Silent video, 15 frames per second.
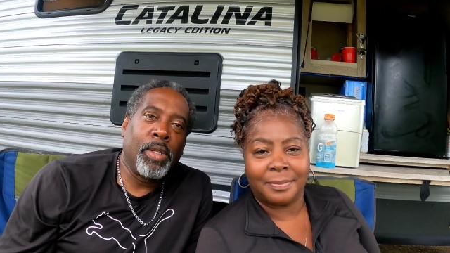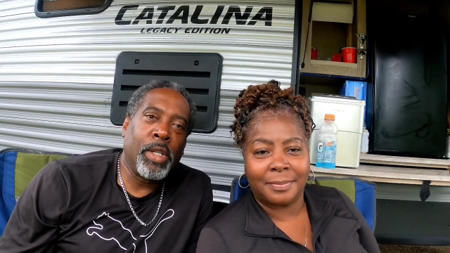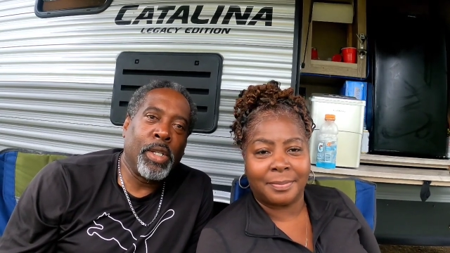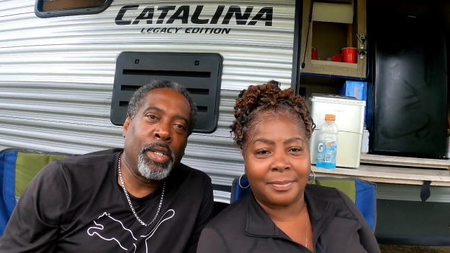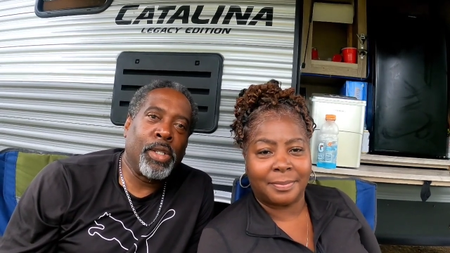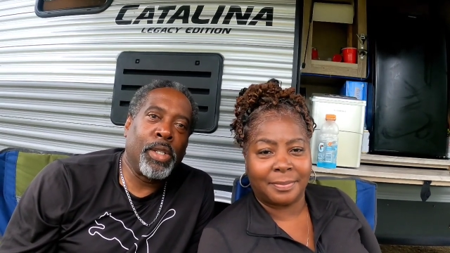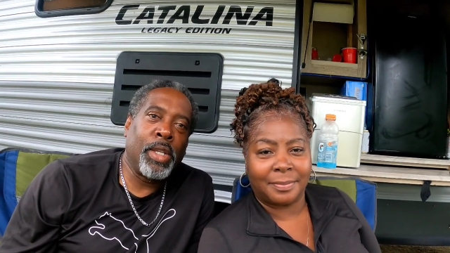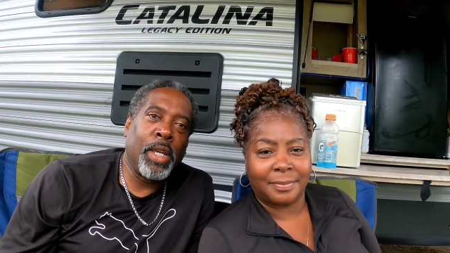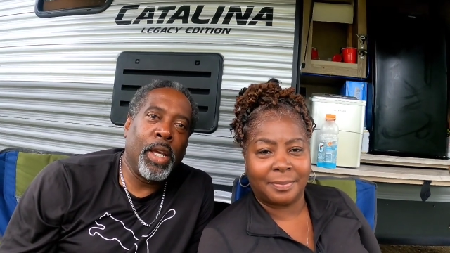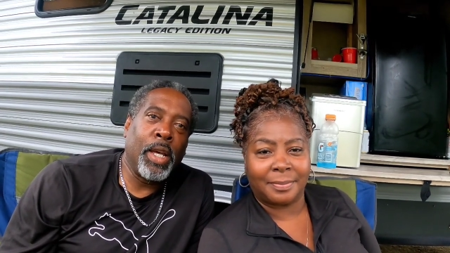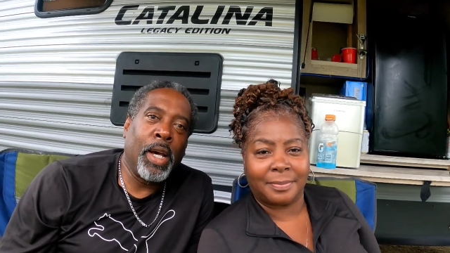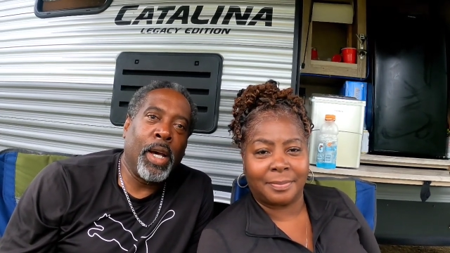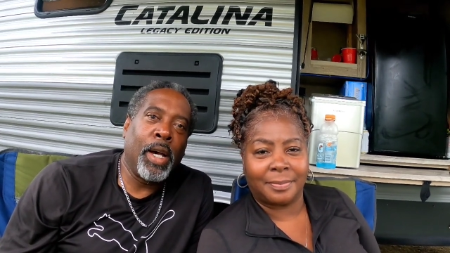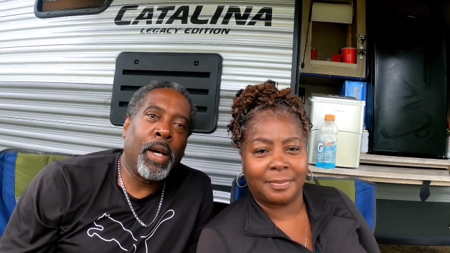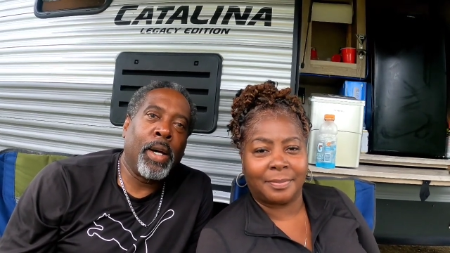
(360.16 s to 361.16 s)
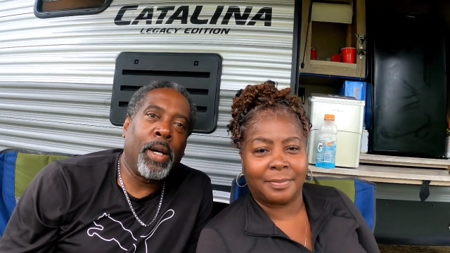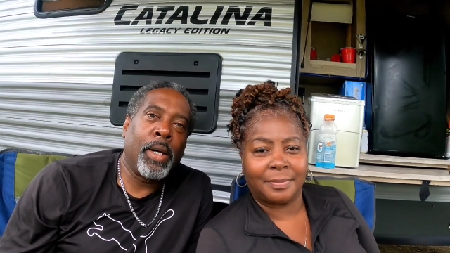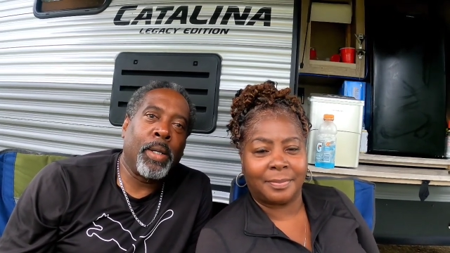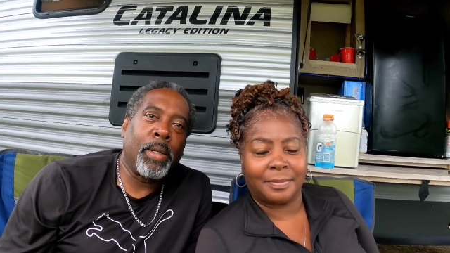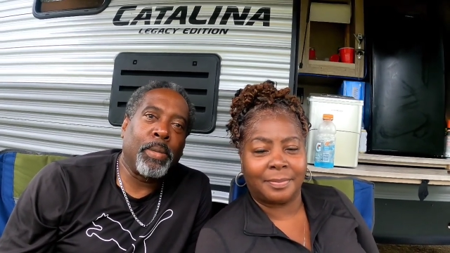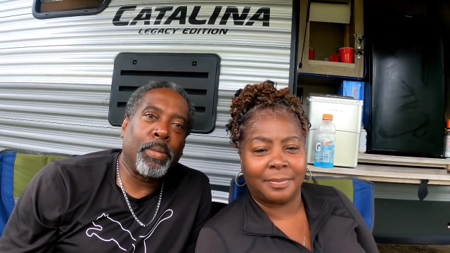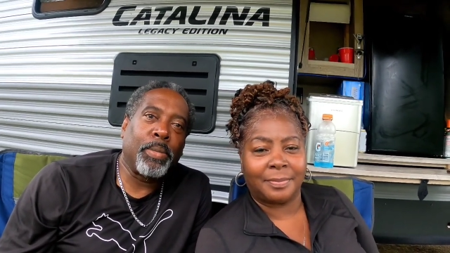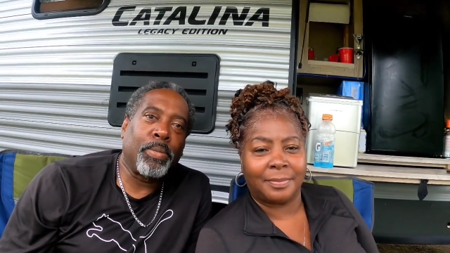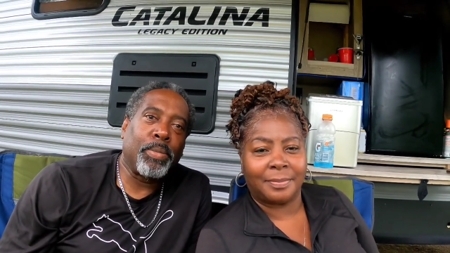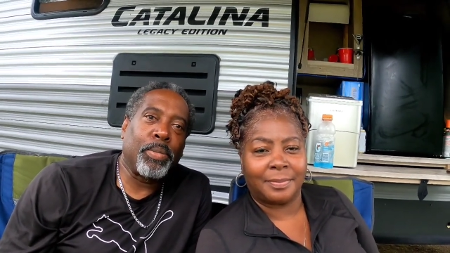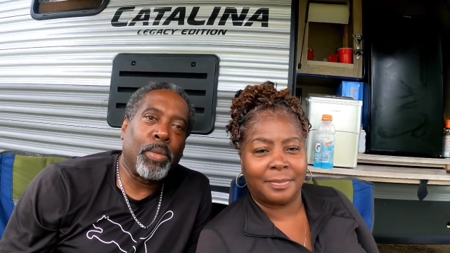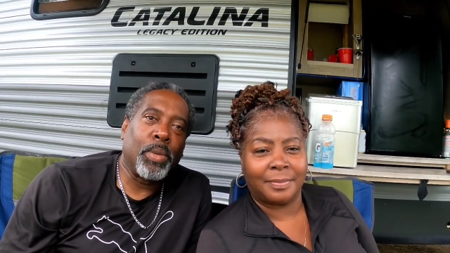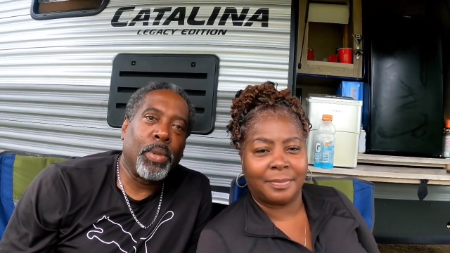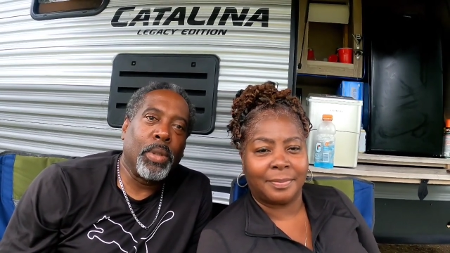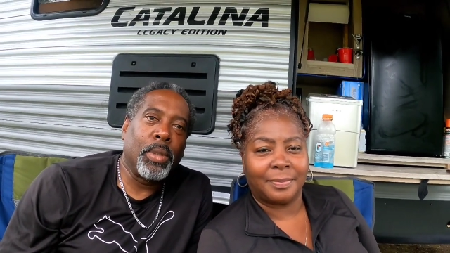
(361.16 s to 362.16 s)
Speaker 1: know, uh, it's just the. Uh,
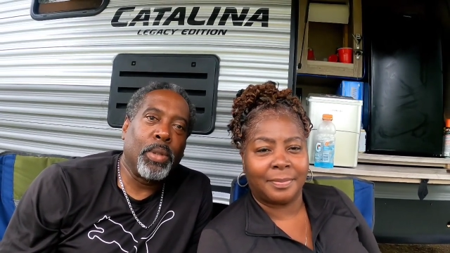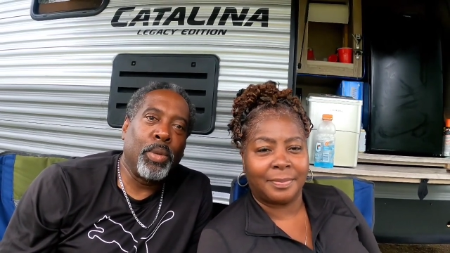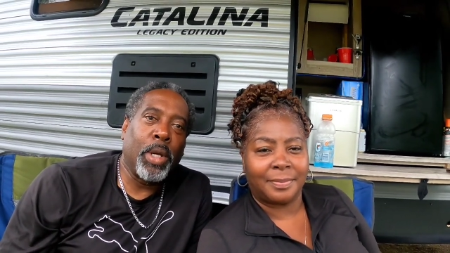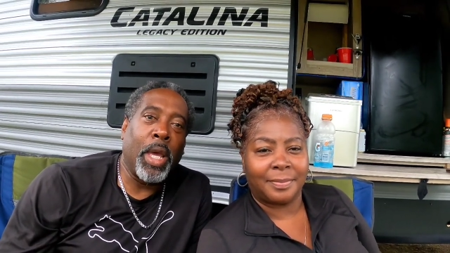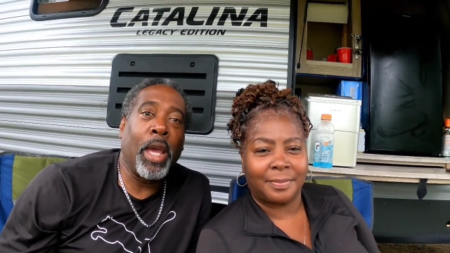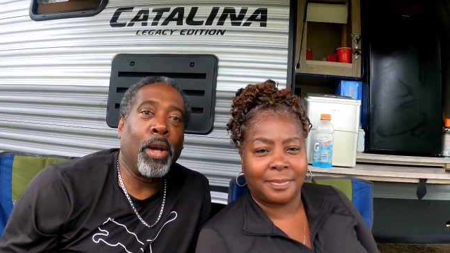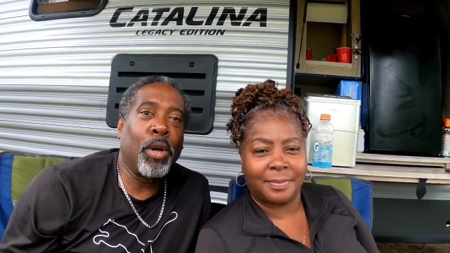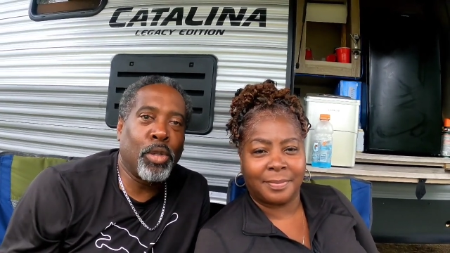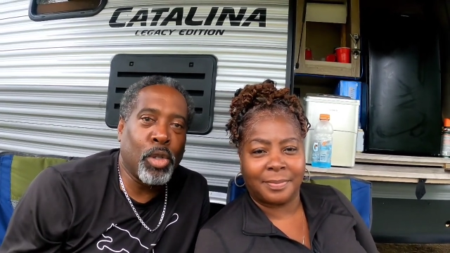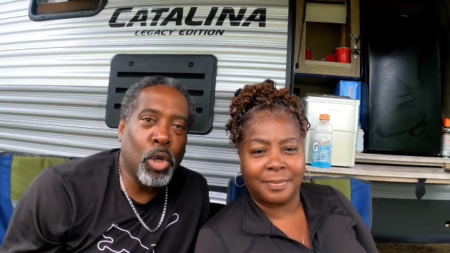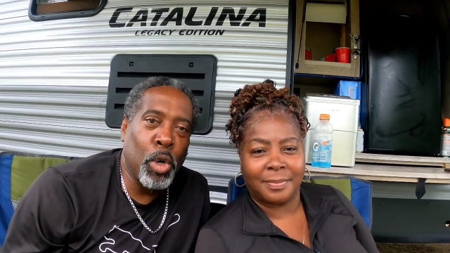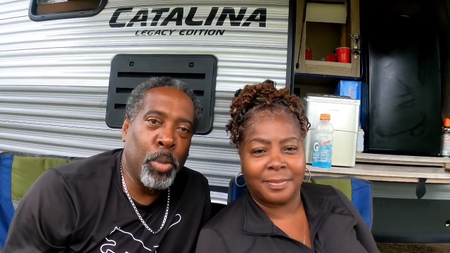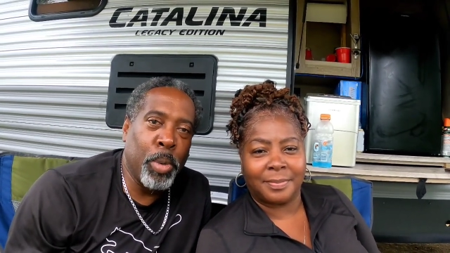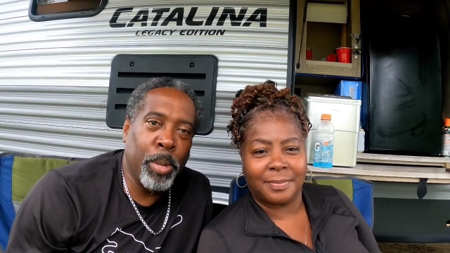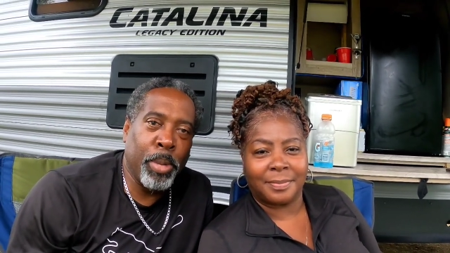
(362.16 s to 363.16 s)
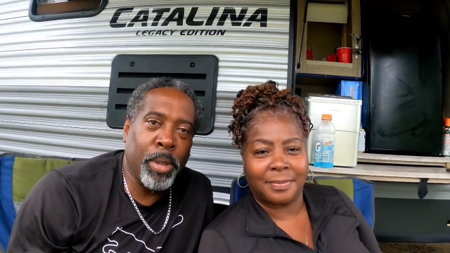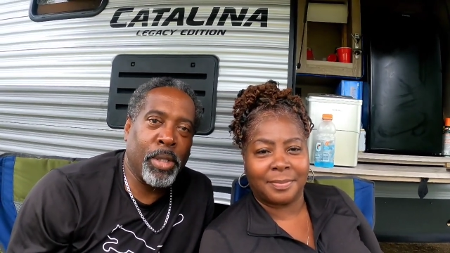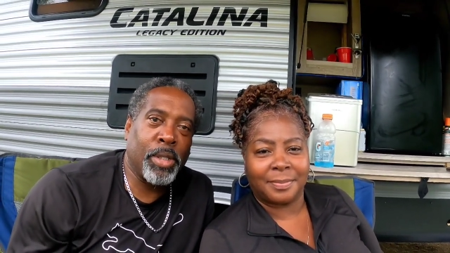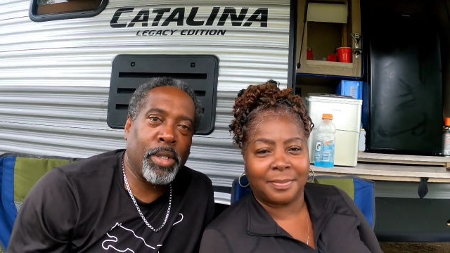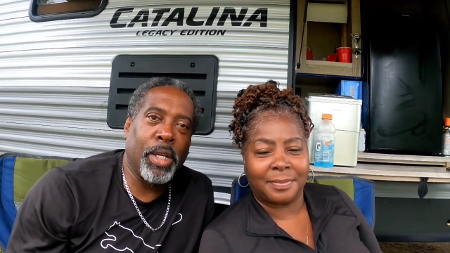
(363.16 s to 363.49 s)
can't go tubing, but